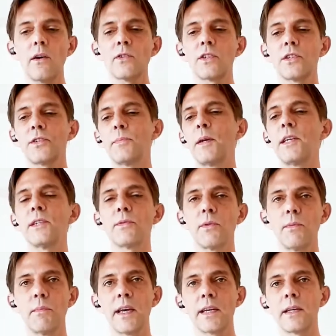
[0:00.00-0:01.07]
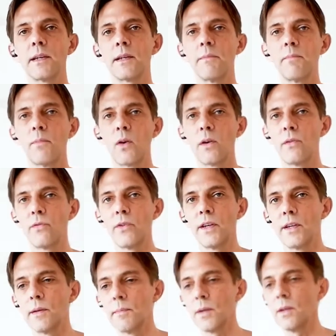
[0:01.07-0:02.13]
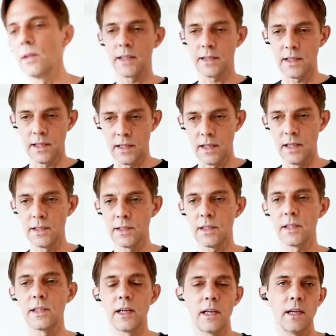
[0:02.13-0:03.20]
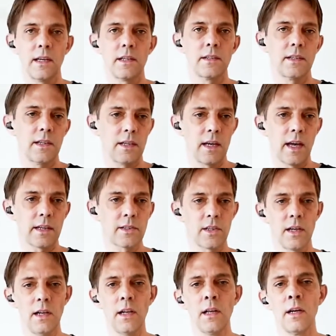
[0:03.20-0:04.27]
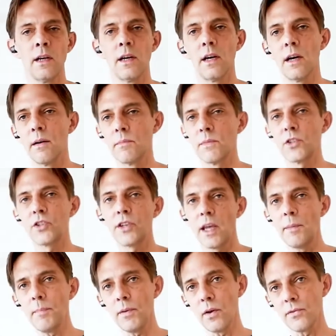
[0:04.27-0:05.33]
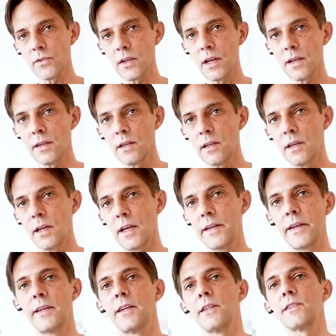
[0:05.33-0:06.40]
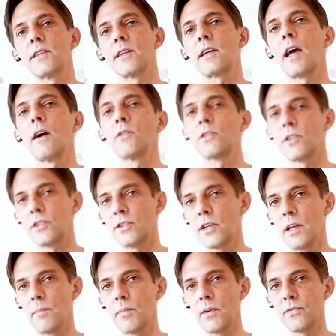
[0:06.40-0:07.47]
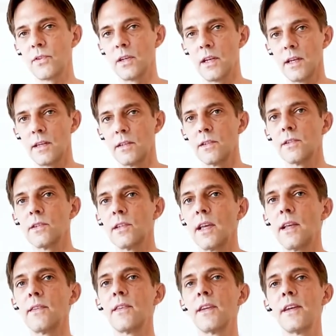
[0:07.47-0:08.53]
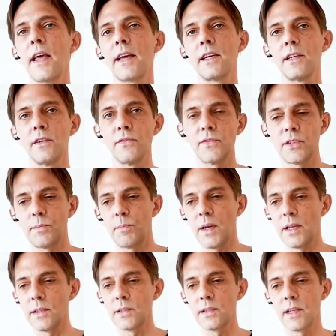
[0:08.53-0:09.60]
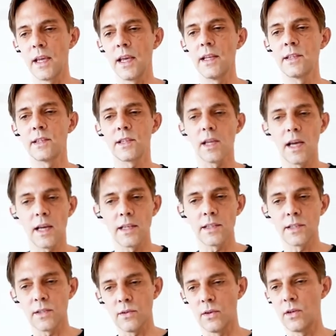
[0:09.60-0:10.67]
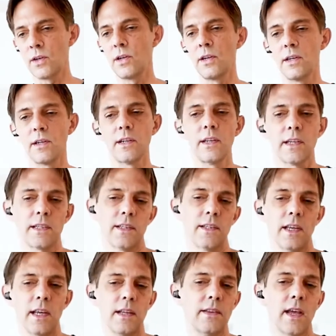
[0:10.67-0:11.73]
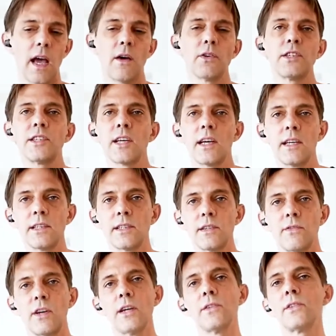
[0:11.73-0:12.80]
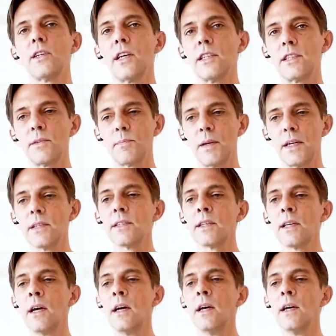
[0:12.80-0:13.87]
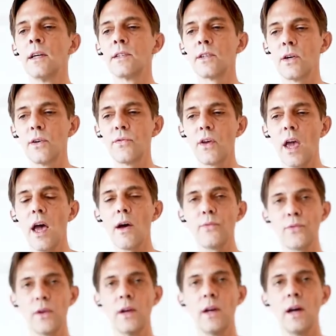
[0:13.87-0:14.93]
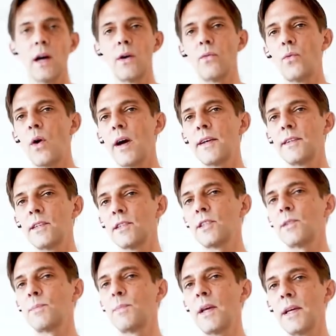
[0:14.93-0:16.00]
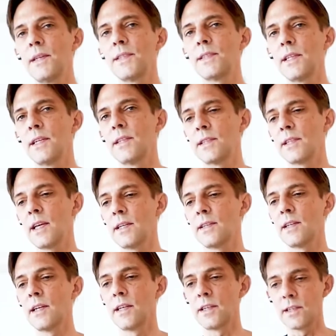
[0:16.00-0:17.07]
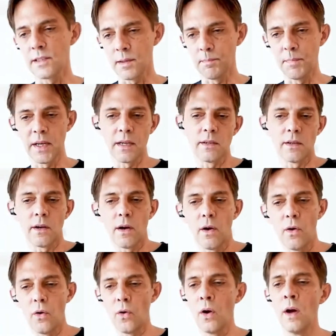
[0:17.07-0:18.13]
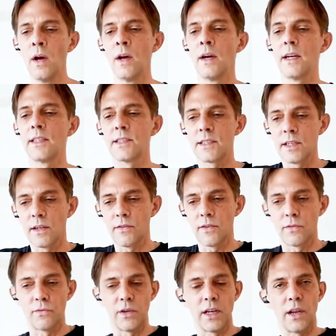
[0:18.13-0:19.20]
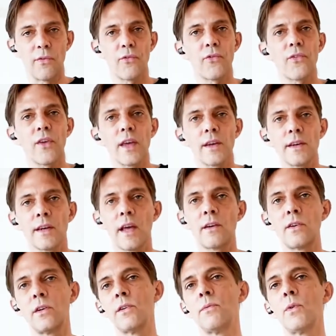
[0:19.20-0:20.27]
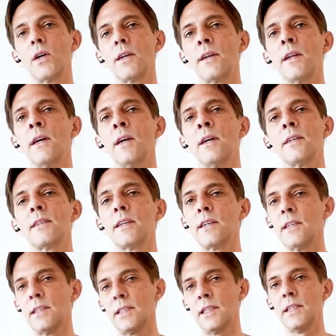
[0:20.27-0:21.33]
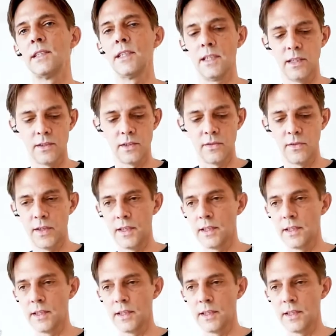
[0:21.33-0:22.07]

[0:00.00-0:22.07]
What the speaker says: space will make it more readable. If there is the actual shape of the letter, and then there's the counter shape of the letter. So the negative space, the insides or like the outsides around that space. So if you have a wider space inside the letters, a bigger O instead of a really thin, narrow one, then it's easier to read.